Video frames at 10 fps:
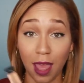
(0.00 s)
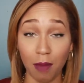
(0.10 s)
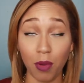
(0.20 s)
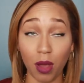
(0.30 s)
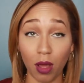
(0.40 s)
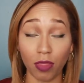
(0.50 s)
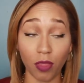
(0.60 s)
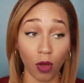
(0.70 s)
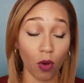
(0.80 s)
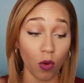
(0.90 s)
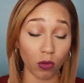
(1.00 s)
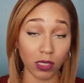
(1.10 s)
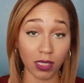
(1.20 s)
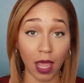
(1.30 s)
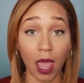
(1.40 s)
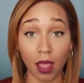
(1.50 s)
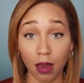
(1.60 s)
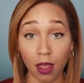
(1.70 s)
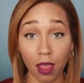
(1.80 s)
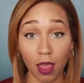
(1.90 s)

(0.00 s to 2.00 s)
I bought the whole set